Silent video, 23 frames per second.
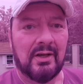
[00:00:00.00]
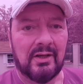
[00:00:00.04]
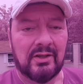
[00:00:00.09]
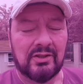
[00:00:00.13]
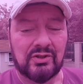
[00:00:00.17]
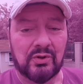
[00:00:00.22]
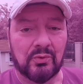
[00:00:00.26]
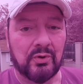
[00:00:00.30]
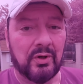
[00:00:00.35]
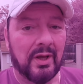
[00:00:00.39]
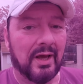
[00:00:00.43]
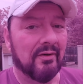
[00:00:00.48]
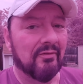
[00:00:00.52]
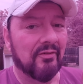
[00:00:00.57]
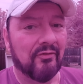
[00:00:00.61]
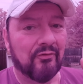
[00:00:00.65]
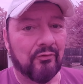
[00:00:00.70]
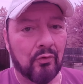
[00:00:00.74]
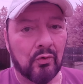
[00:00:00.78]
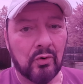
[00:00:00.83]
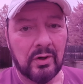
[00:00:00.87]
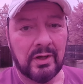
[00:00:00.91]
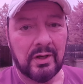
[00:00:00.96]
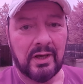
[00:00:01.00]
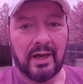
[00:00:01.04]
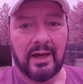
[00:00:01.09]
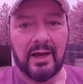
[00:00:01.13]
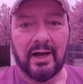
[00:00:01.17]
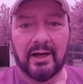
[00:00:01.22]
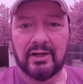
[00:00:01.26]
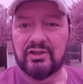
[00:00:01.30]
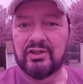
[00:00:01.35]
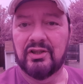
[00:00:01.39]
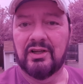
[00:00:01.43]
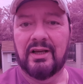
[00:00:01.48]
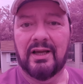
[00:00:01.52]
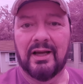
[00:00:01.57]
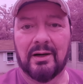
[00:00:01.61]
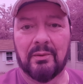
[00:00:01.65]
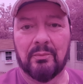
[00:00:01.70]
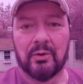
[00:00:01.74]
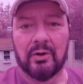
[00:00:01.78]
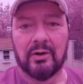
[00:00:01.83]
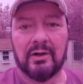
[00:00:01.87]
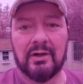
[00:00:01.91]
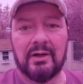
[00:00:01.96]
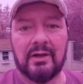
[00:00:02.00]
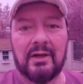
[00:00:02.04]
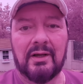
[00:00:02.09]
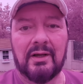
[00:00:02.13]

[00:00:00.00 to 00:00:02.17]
So when you have a 4K action camera